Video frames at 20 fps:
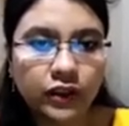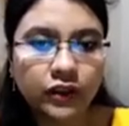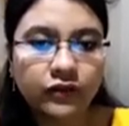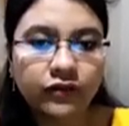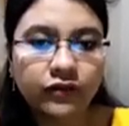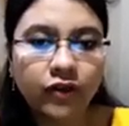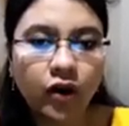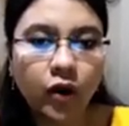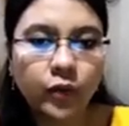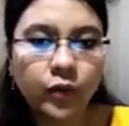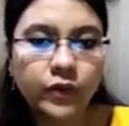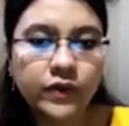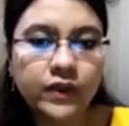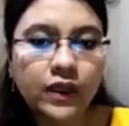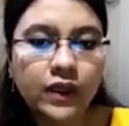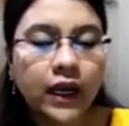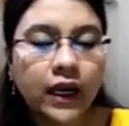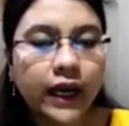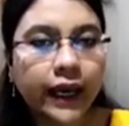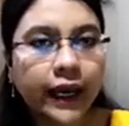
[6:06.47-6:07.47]
it forms
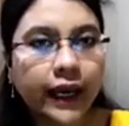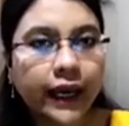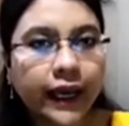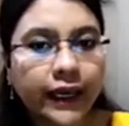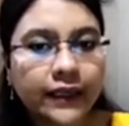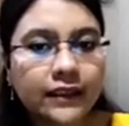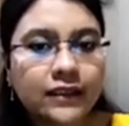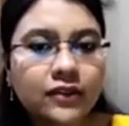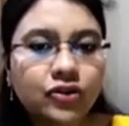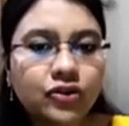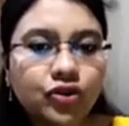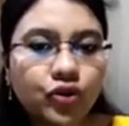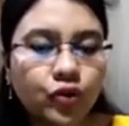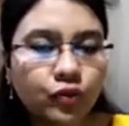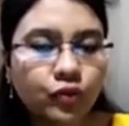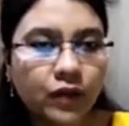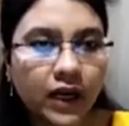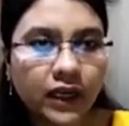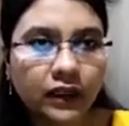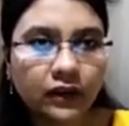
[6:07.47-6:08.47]

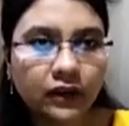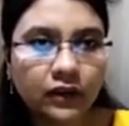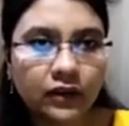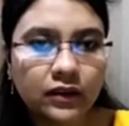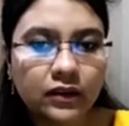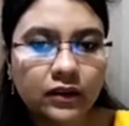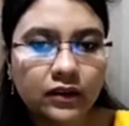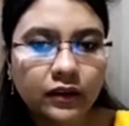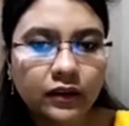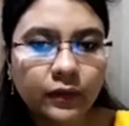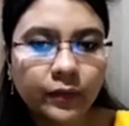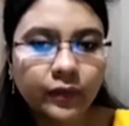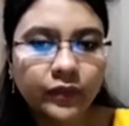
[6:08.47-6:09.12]
S2 minus.